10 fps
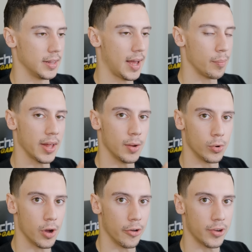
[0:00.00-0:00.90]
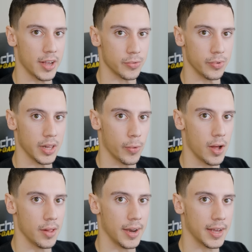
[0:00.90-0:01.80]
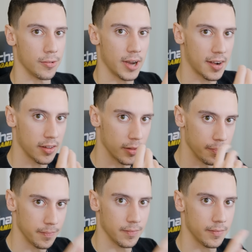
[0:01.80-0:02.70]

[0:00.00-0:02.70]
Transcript: that player will contrast really well and I can react to them